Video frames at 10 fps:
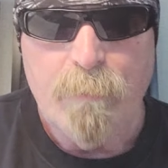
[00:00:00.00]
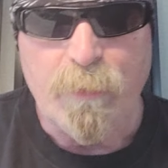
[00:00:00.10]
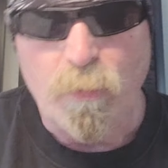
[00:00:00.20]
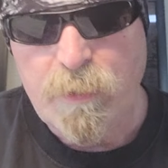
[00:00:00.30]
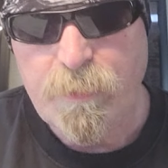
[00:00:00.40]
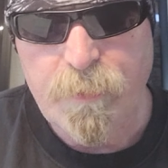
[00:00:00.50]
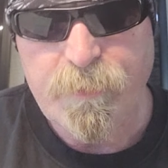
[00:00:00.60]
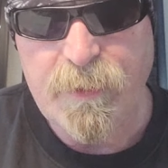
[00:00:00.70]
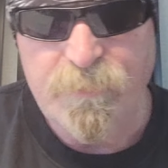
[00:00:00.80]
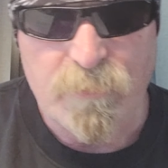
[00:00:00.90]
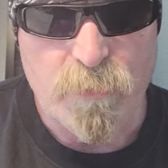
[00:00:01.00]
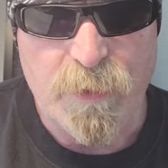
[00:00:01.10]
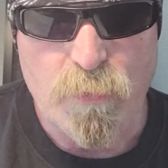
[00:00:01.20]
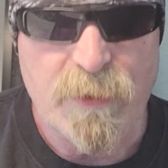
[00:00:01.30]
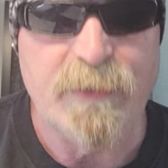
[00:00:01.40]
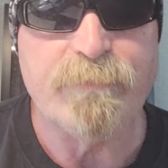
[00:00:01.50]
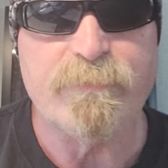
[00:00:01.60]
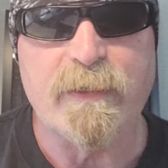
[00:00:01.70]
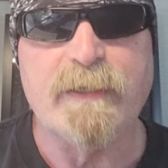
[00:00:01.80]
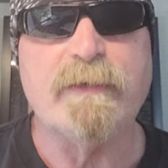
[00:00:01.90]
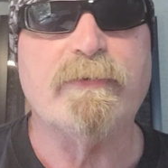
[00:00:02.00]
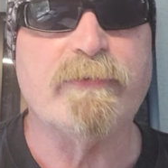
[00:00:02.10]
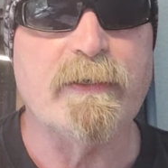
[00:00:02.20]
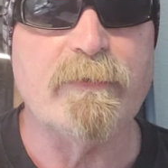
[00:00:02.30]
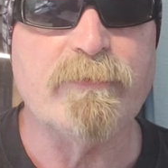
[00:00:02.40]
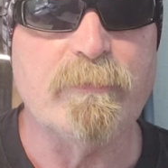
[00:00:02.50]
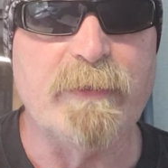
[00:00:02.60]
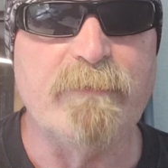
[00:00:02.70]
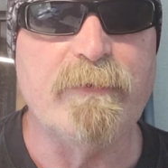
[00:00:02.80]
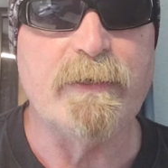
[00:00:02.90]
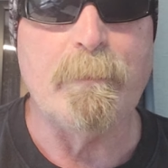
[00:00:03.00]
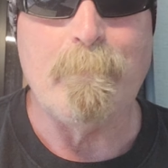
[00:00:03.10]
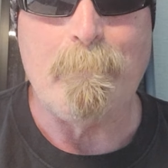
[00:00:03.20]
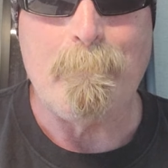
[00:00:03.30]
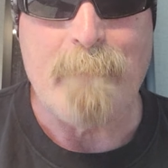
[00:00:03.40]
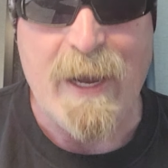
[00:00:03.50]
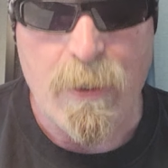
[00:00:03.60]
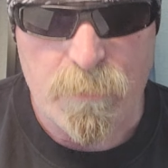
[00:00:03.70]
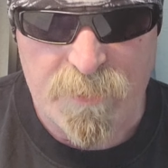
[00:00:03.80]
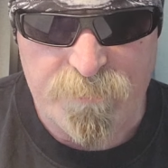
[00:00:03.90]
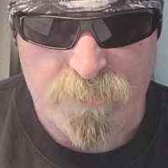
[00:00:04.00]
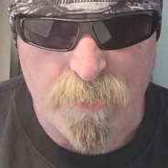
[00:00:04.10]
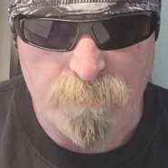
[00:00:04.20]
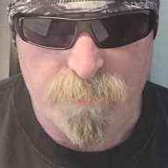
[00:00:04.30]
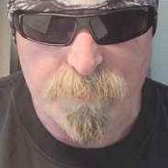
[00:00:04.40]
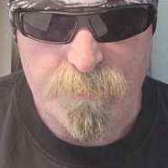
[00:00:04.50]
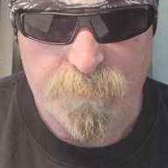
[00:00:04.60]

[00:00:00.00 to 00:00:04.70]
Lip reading: But one of the things that we really find ourselves to be very powerless over,